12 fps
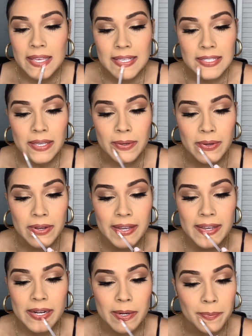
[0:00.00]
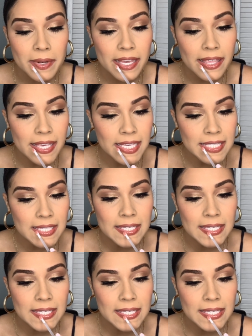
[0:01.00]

So I will go ahead and apply this.